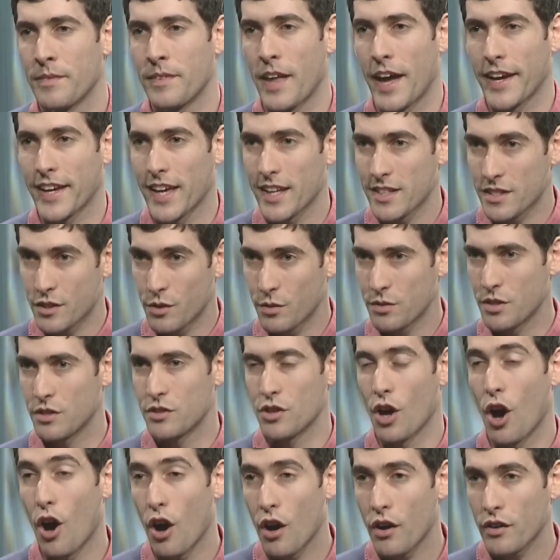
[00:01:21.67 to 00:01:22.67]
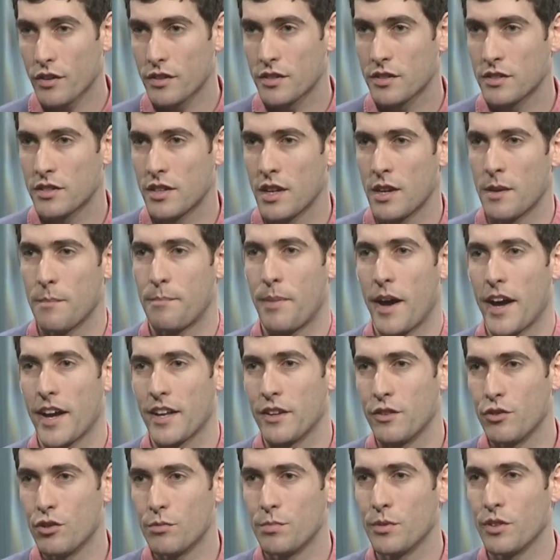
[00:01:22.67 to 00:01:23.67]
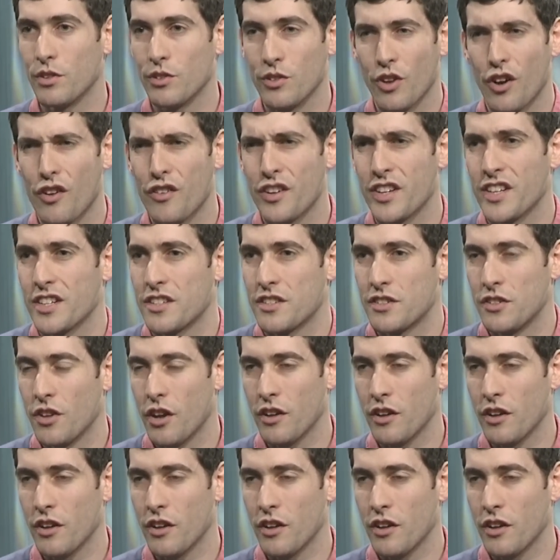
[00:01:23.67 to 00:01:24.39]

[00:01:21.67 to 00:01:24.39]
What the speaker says: I get to go to talks by Nobel laureates,